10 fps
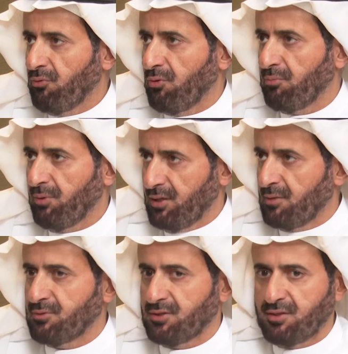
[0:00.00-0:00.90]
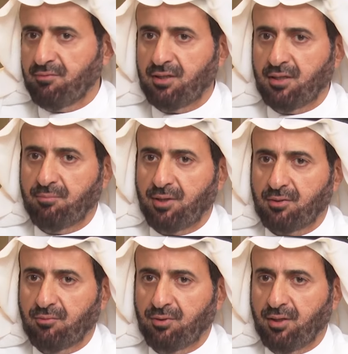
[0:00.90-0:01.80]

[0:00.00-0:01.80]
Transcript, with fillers: for pilgrims is definitely part of